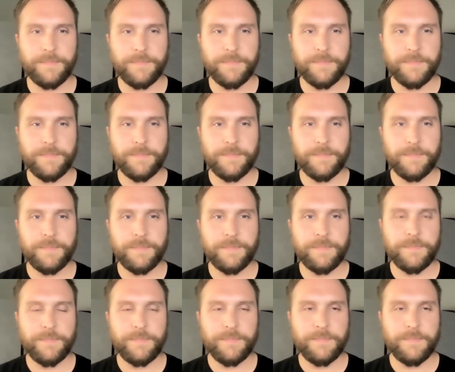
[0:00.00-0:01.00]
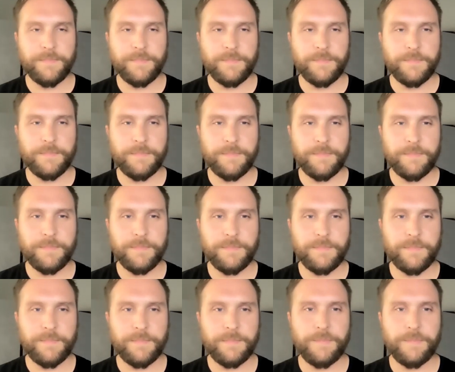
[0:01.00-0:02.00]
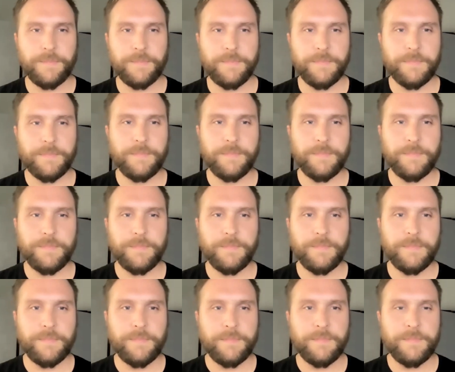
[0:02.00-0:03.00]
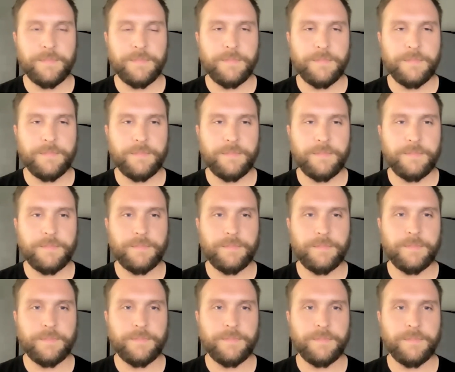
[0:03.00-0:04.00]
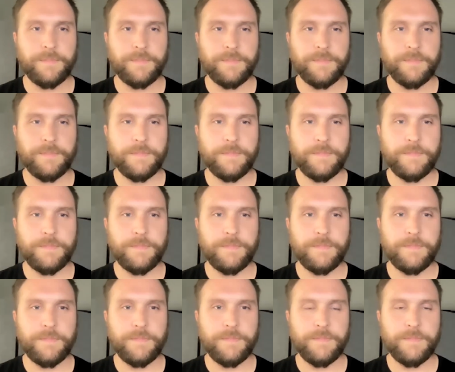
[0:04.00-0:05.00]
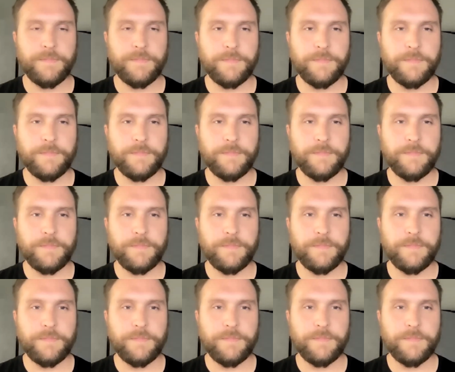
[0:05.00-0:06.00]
The person shown says nothing.